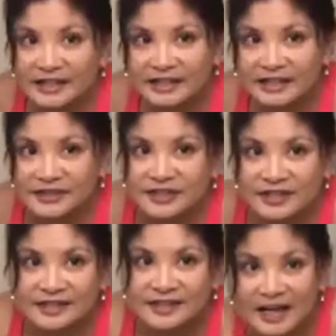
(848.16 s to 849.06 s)
is to the
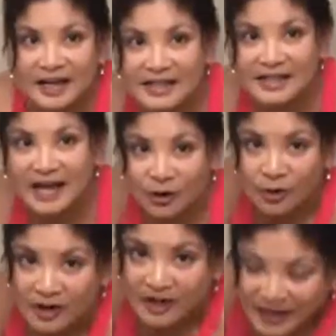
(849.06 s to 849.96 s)
side now
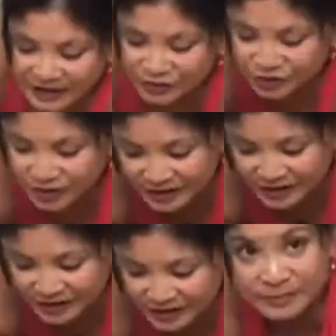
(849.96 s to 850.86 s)
and you're going to
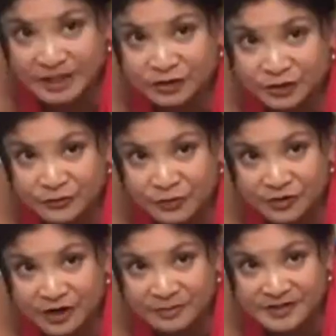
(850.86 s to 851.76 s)
be on your
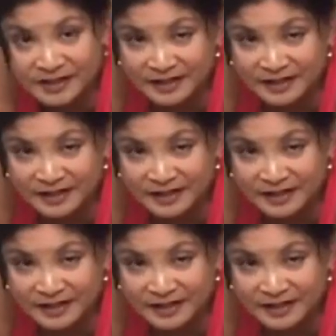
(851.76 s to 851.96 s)
forearms.